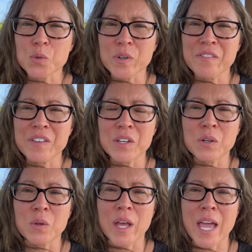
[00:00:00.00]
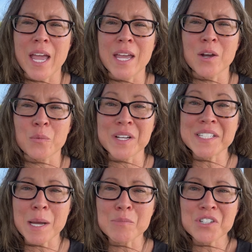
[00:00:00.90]
reveal a
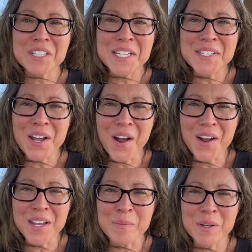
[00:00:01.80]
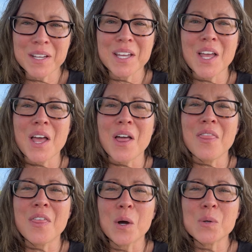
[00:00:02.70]
redemption in time.
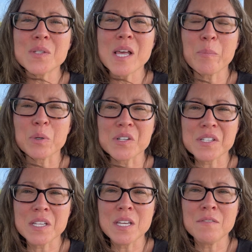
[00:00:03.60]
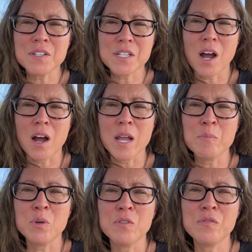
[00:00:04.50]
Those that perceived
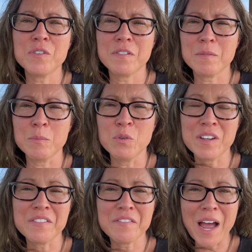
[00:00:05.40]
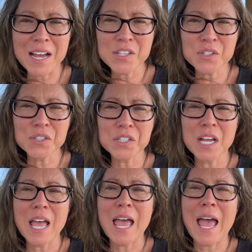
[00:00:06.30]
time moving faster
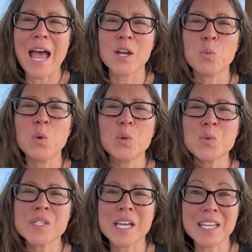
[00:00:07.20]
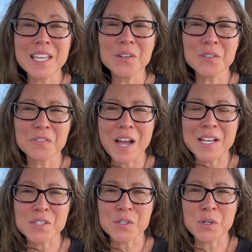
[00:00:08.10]
had wounds that healed
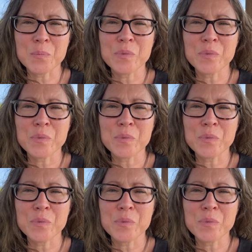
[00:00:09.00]
faster,